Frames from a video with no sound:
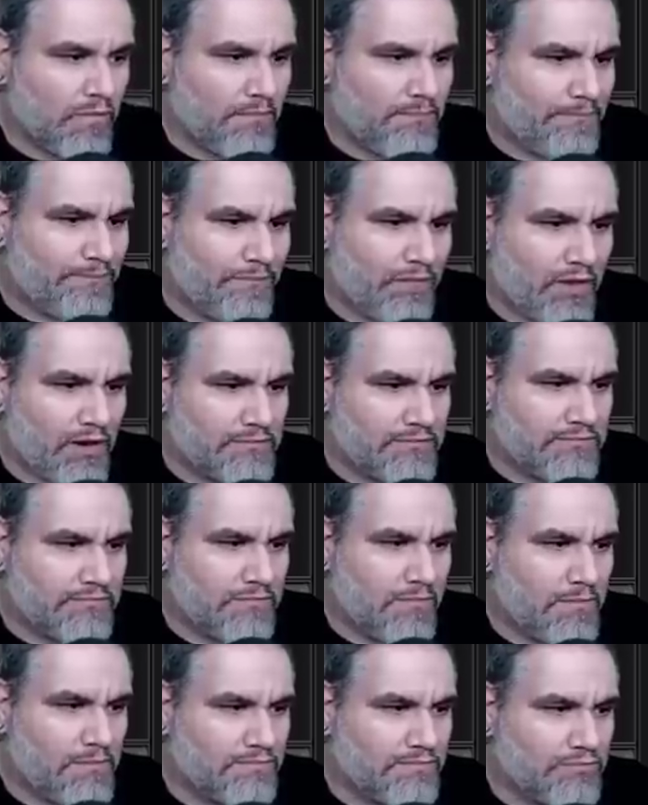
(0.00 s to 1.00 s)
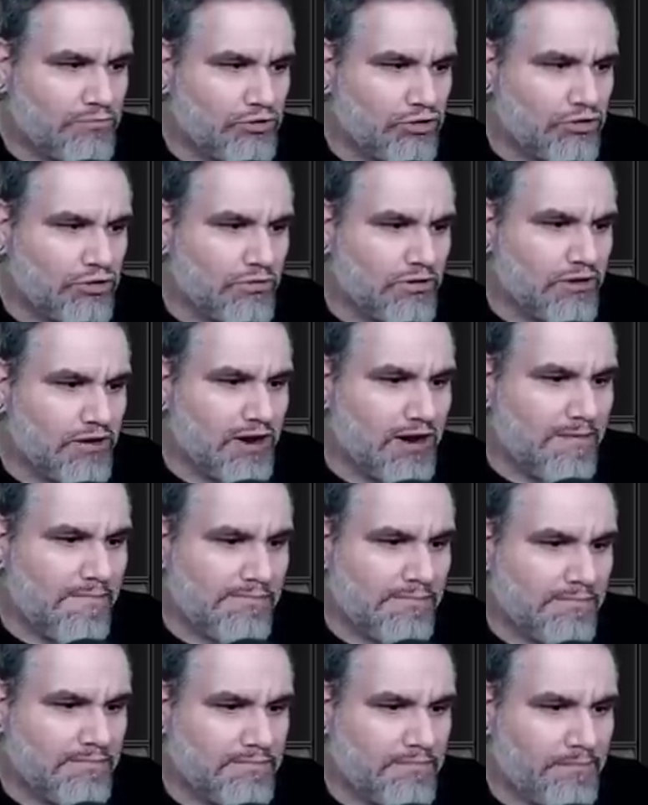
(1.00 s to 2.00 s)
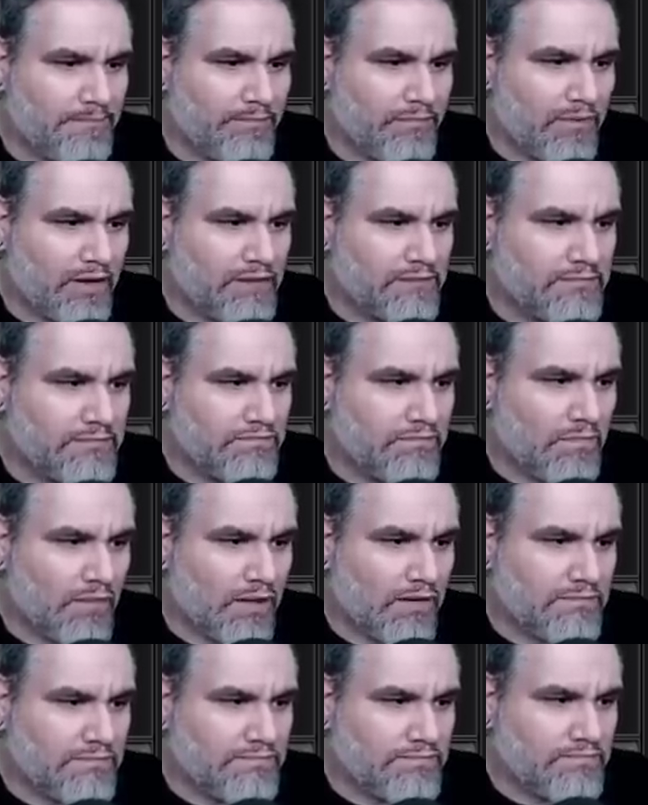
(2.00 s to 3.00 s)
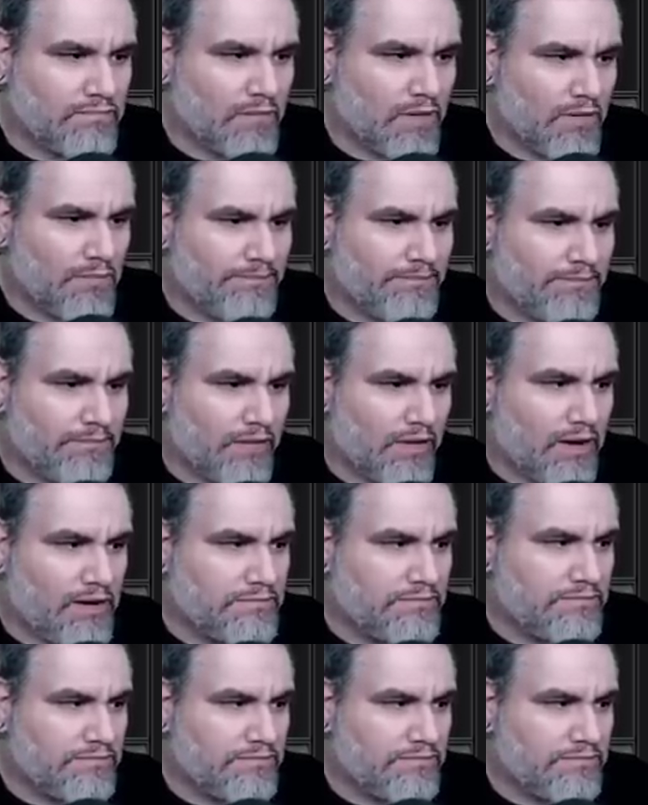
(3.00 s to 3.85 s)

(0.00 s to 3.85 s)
Mamoni. We're just doing it now. Yeah, no reason to really wait.